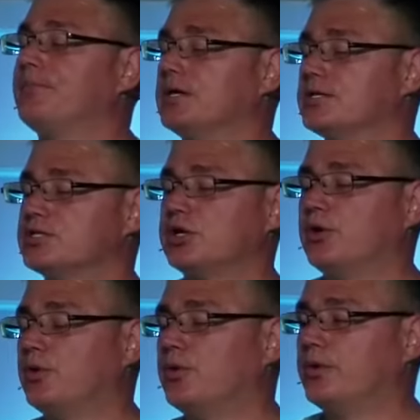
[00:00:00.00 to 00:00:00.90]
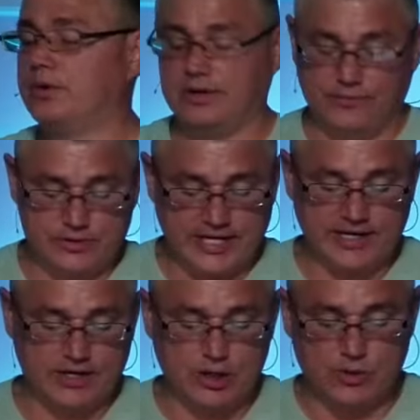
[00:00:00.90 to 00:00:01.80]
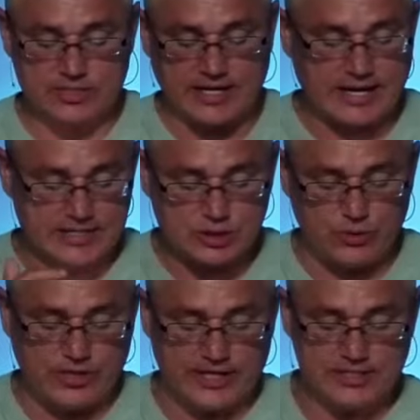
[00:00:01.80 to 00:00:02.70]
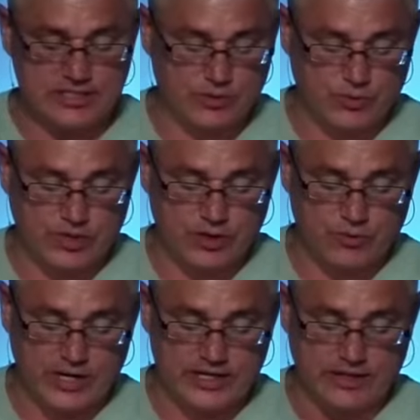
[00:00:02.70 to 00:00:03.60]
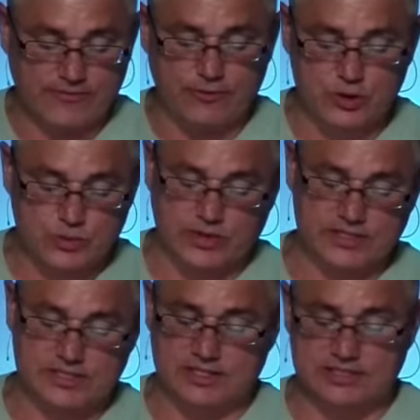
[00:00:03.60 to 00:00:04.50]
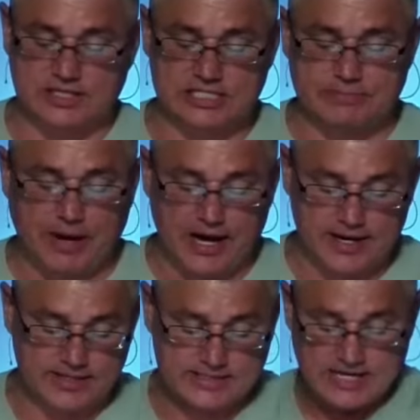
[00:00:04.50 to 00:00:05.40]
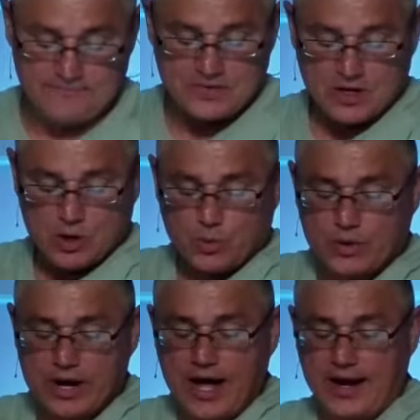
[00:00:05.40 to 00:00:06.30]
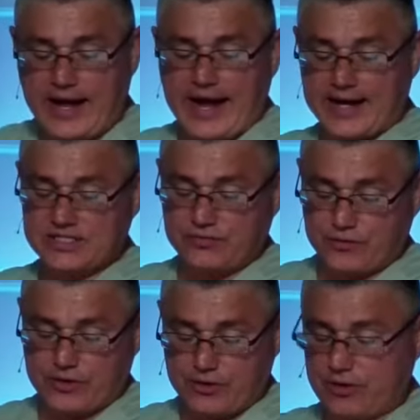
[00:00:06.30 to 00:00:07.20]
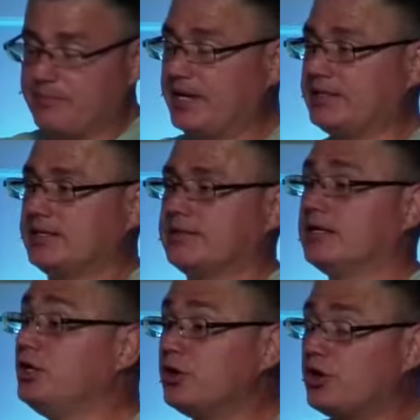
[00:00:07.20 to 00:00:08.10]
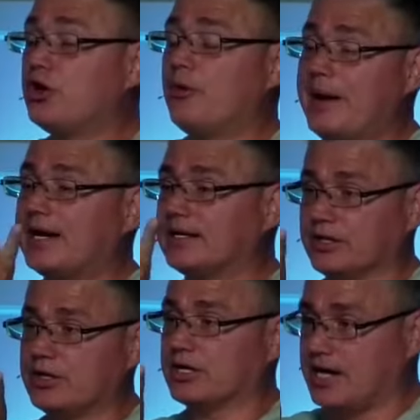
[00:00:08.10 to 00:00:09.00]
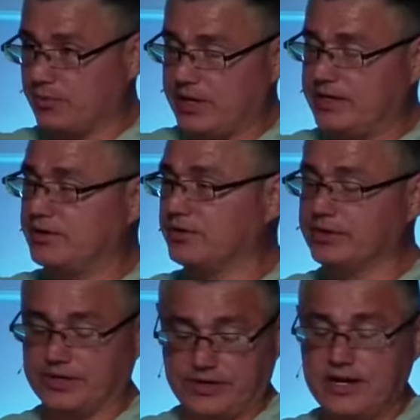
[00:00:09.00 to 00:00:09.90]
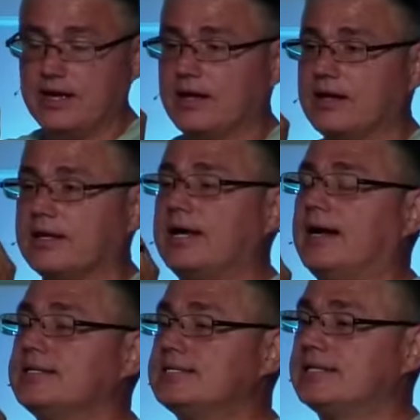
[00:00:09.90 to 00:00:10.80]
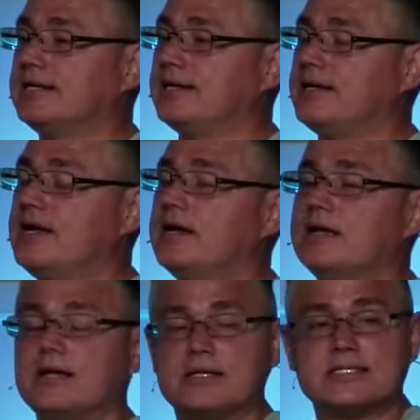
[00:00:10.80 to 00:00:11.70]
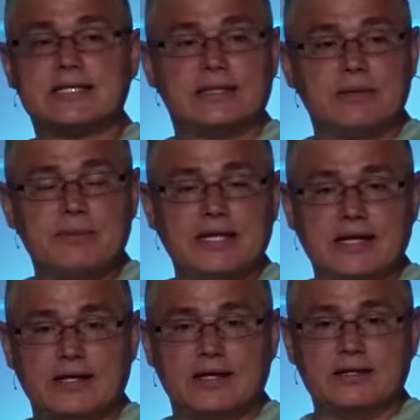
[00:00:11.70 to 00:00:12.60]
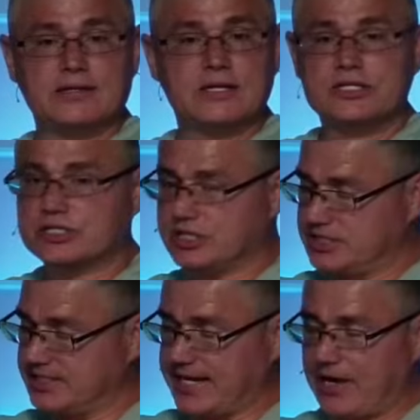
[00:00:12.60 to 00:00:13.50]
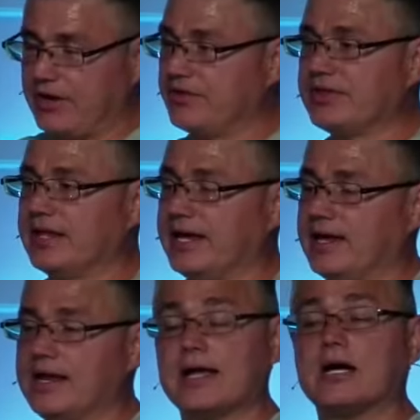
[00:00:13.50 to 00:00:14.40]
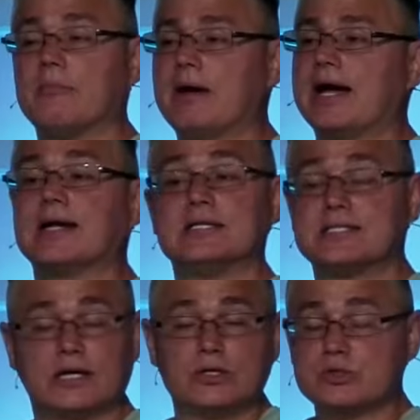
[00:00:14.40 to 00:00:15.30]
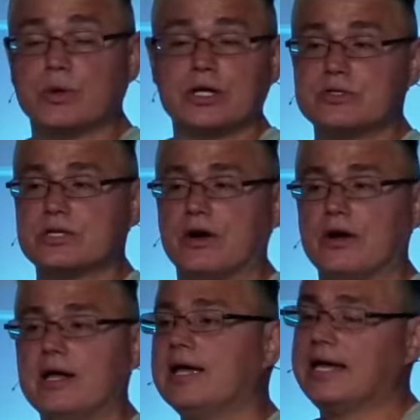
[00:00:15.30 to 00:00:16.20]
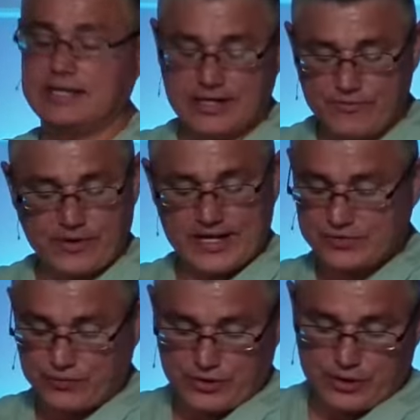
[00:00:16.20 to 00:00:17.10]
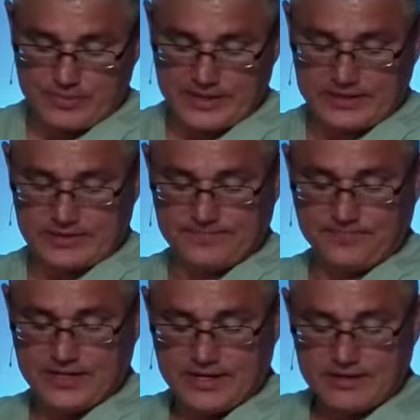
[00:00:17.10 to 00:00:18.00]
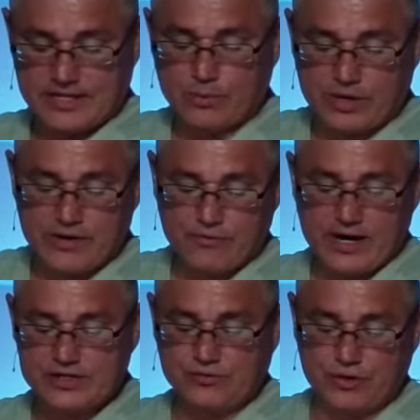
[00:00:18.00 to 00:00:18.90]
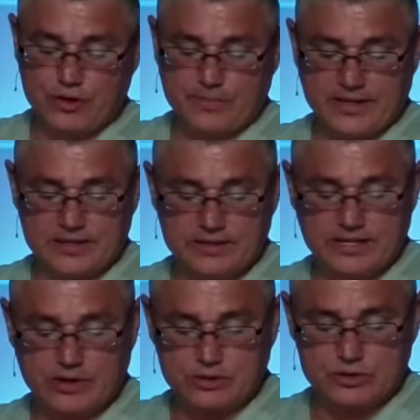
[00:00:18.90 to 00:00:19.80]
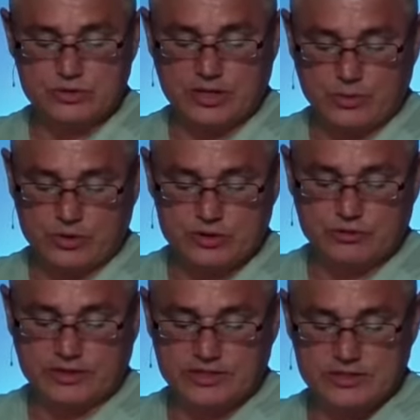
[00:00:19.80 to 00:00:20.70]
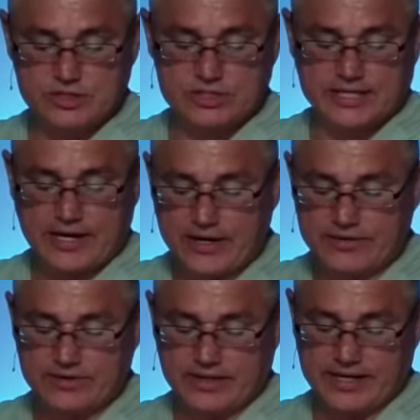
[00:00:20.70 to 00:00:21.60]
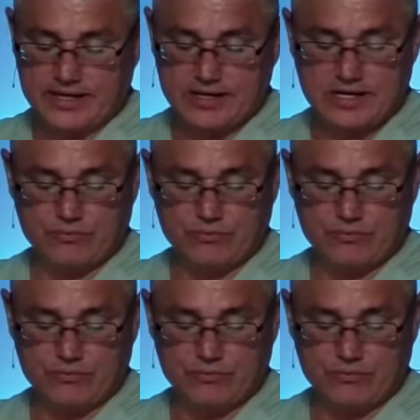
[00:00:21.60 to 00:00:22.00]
So if you're taking notes, I got two things that I want you to write down. The first one is this the spies were not asked for their opinion. You can go back and look. I read it earlier. God said, send the men in to just scout out the land and come back and tell us what you saw. He never asked for their opinion. They were never asked for their opinion. They, they were instructed to just scout out the land and